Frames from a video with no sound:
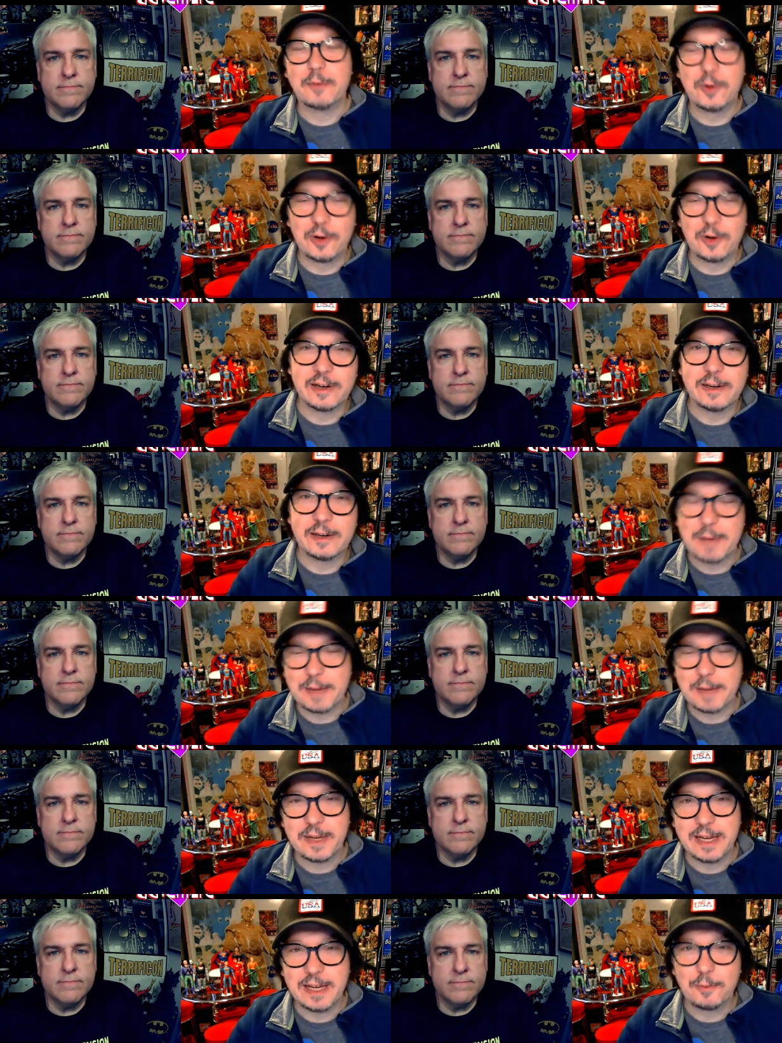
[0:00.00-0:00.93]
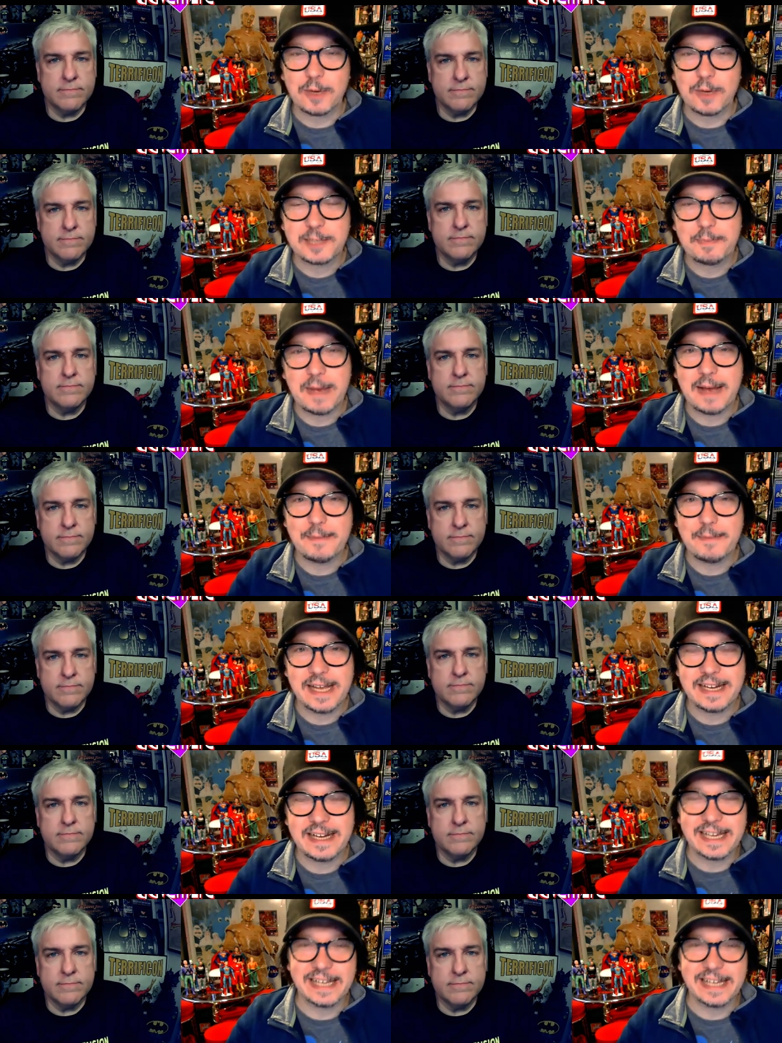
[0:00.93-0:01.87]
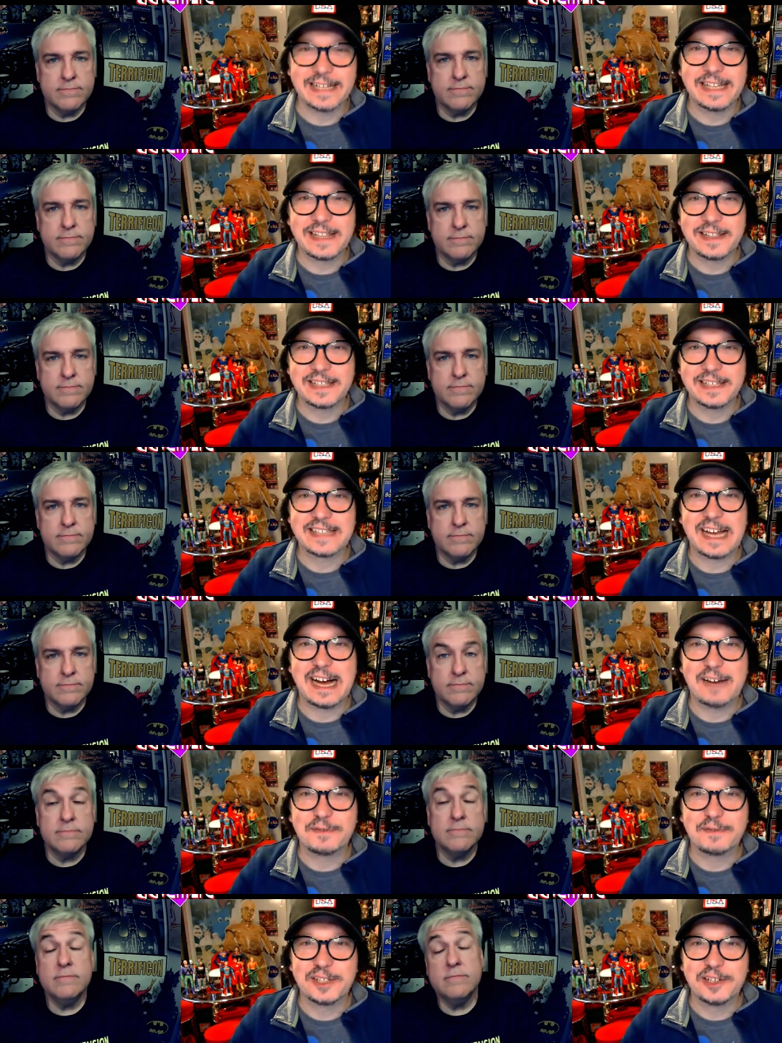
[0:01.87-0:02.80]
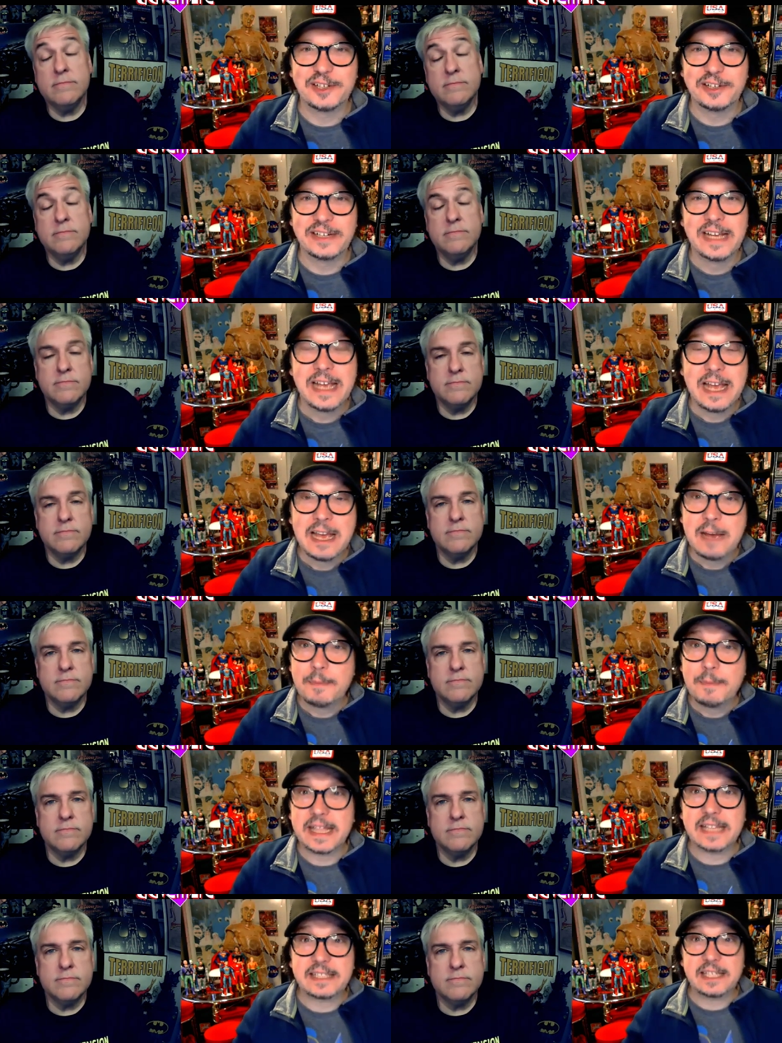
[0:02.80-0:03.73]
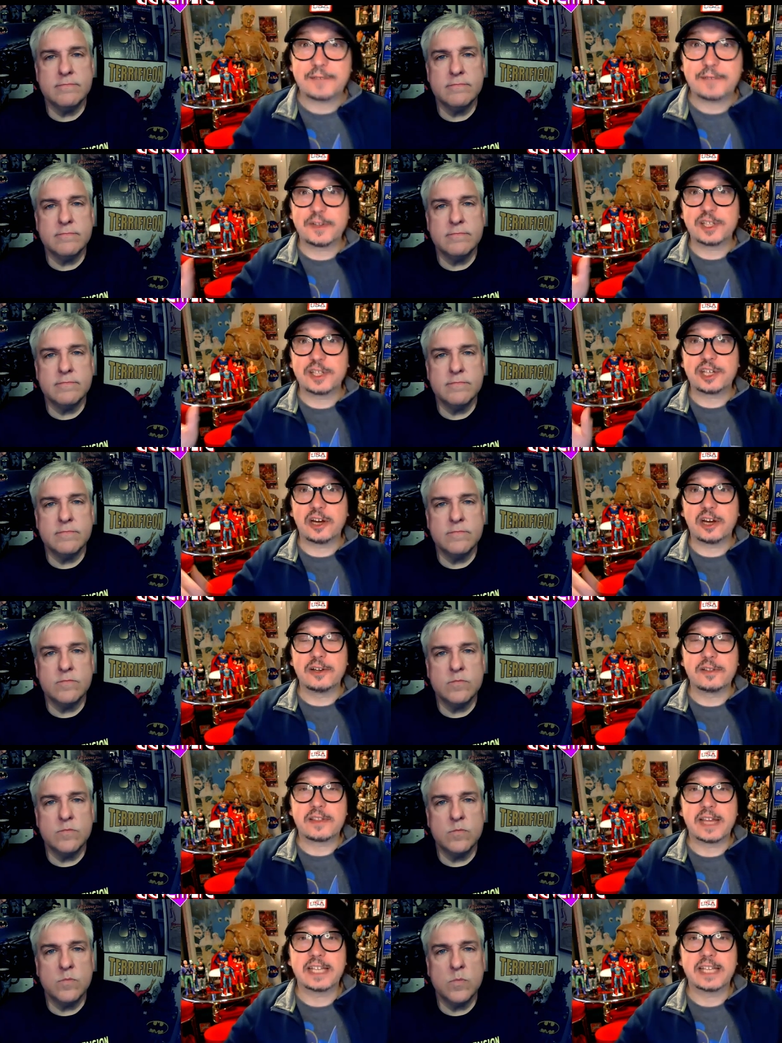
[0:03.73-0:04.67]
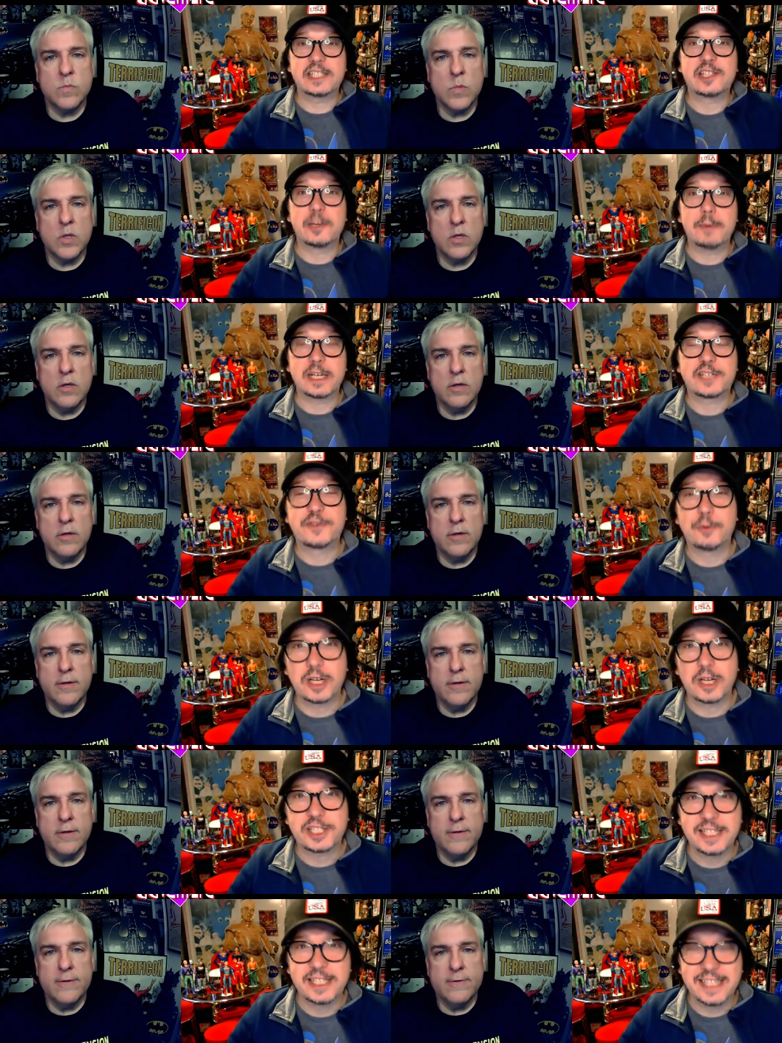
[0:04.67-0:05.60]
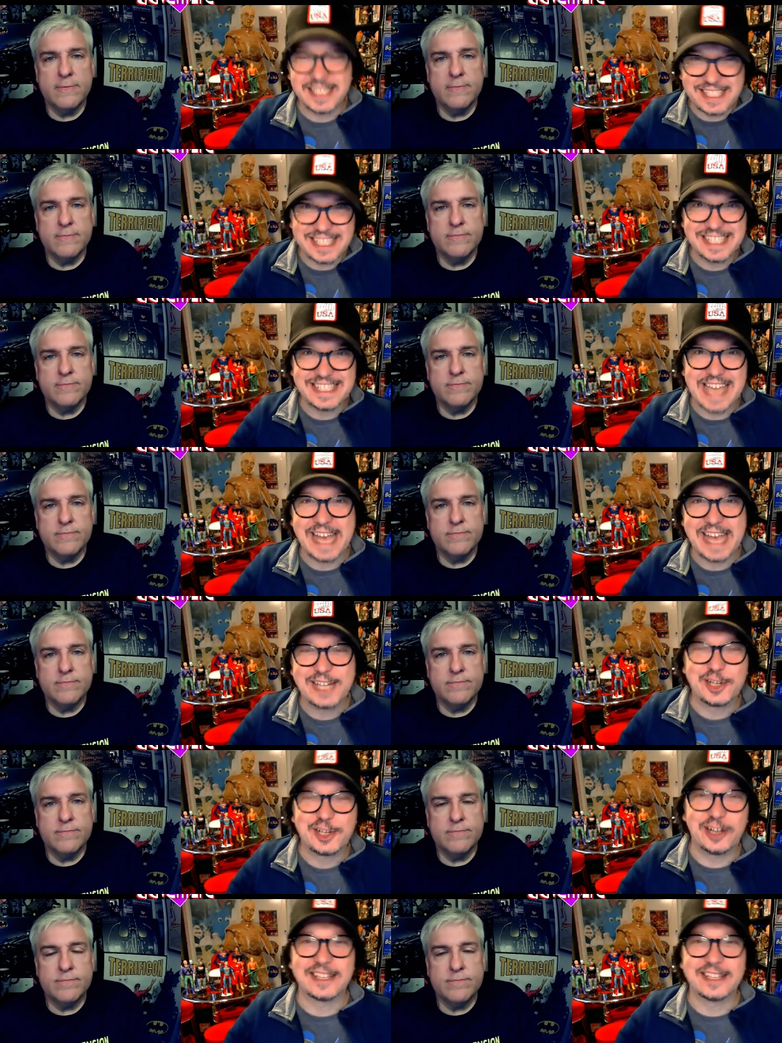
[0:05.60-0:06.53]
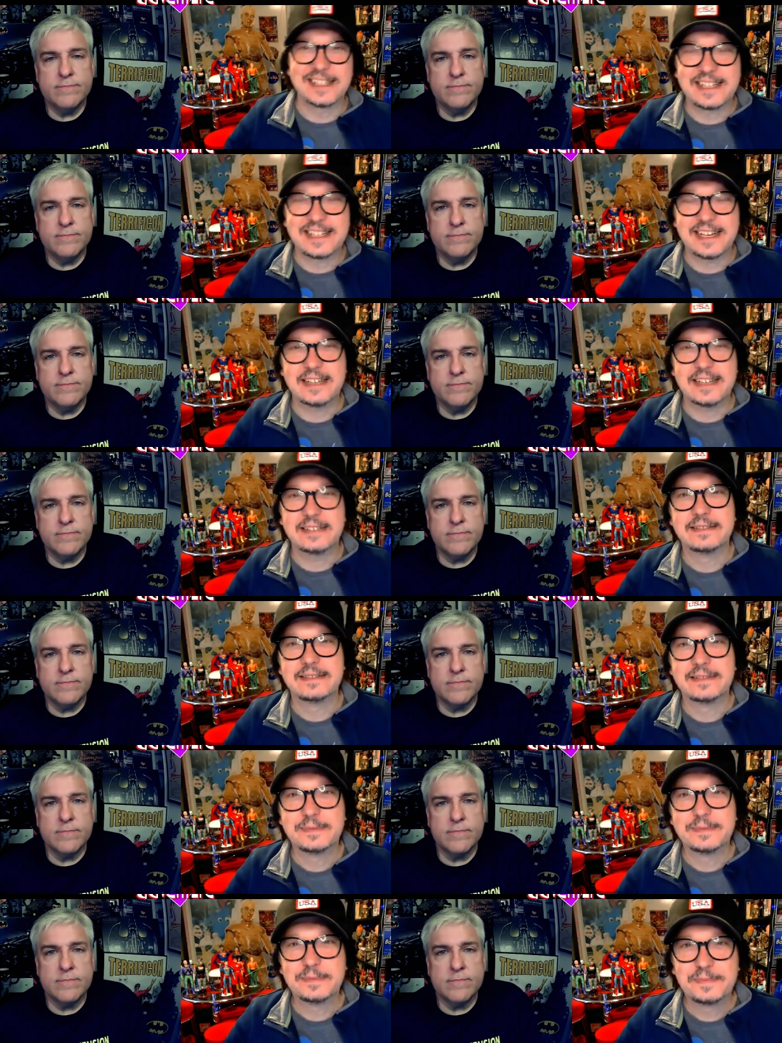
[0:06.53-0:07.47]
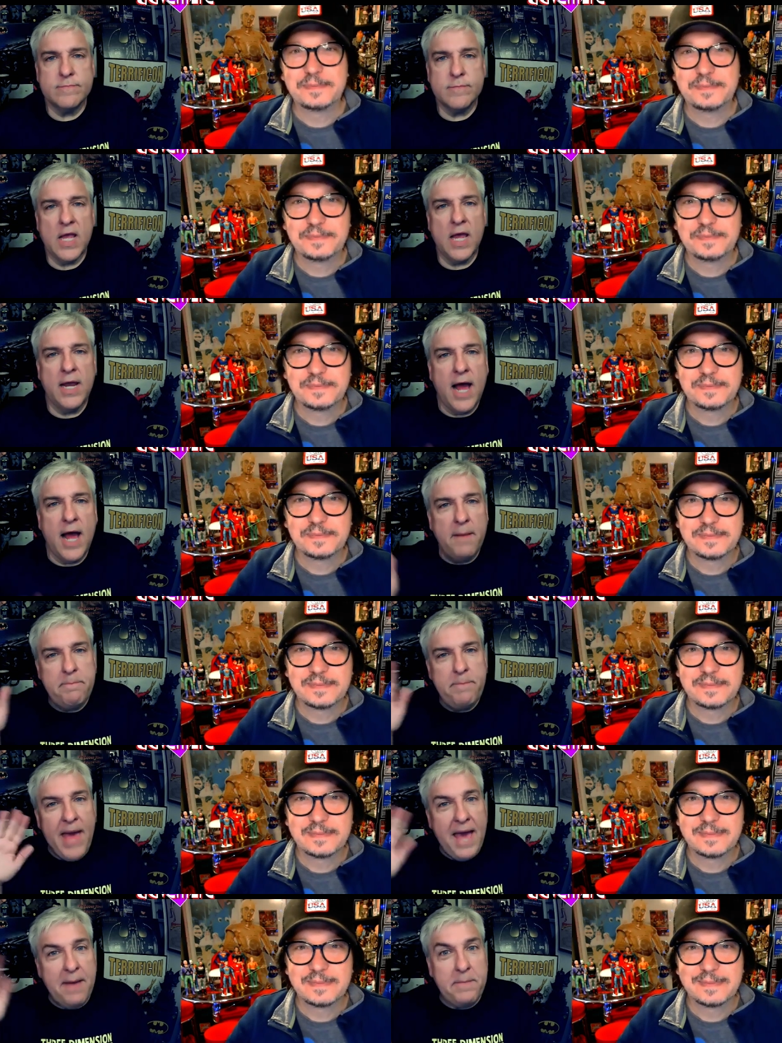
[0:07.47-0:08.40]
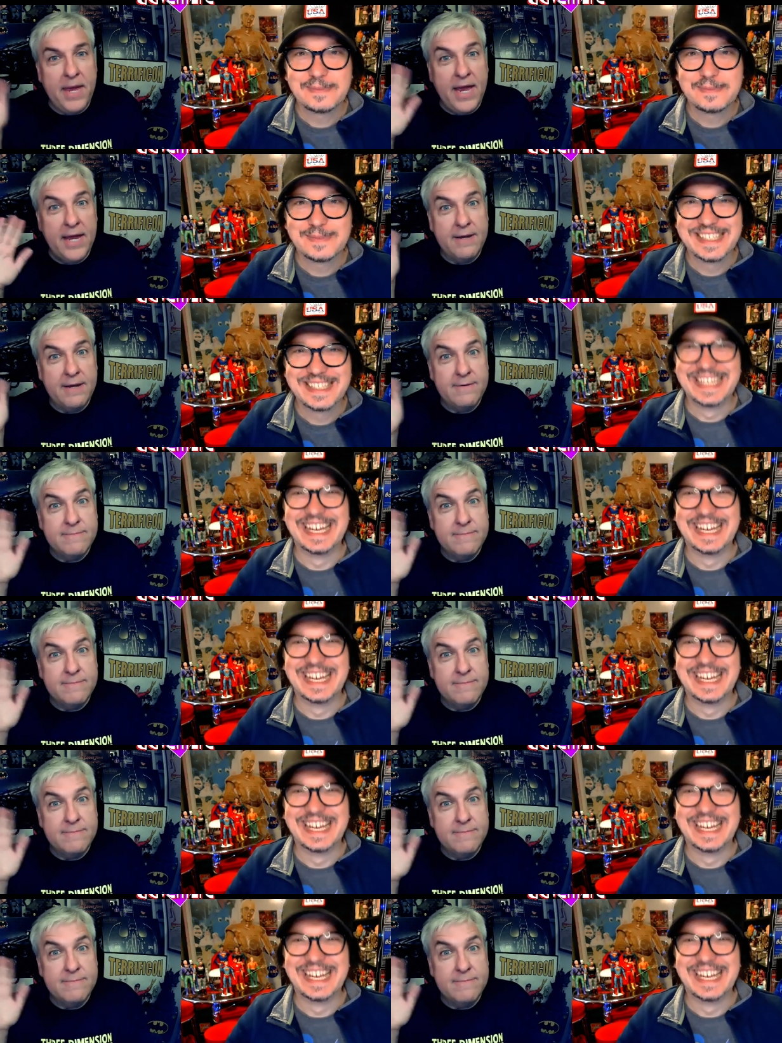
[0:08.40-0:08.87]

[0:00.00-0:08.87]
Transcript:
Speaker 1: more and maybe uh, watch Batman again this afternoon. But that's it for the show. Thanks so much for watching. This is Ed Dollister. And I'm Batman.